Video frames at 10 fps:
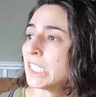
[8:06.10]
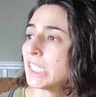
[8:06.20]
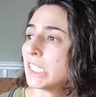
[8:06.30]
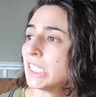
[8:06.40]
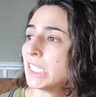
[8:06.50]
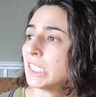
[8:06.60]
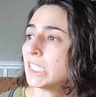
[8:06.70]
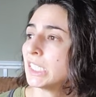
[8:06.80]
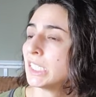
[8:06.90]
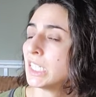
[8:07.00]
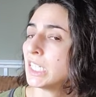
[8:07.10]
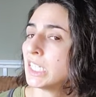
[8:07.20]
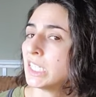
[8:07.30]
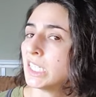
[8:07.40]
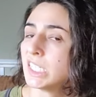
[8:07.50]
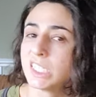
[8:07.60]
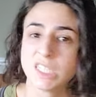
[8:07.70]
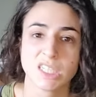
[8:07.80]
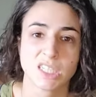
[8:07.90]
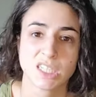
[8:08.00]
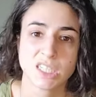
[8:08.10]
Nothing is said.